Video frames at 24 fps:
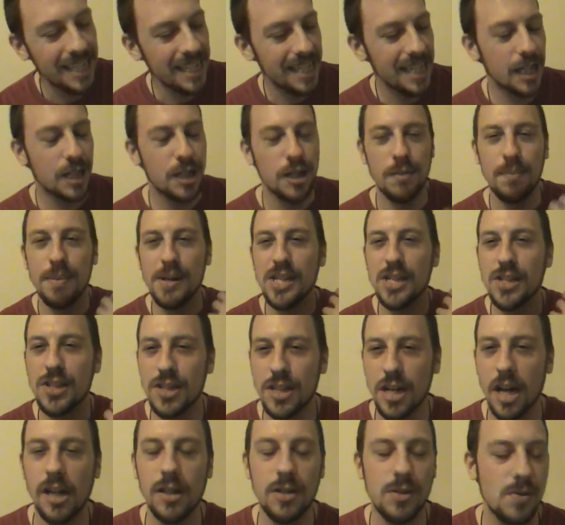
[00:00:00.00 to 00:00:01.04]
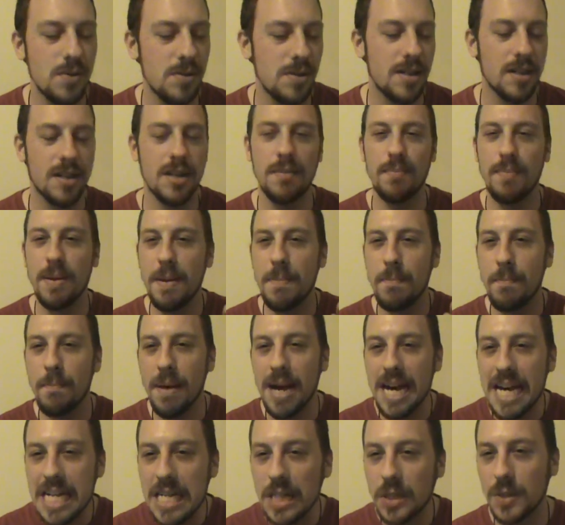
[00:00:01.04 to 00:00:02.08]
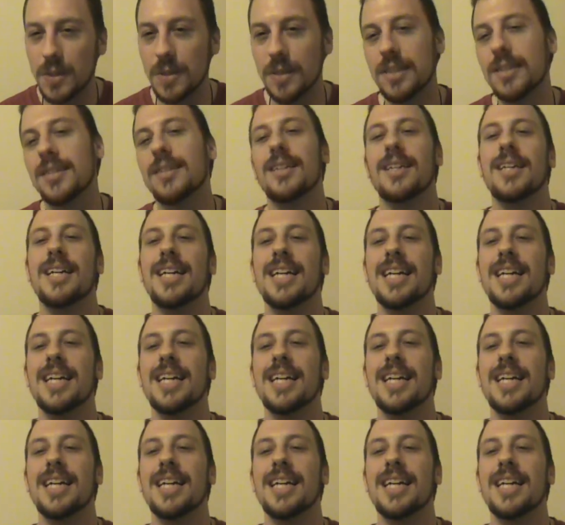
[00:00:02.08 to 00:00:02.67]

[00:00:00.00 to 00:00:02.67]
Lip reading: It could be stones. It could be metals.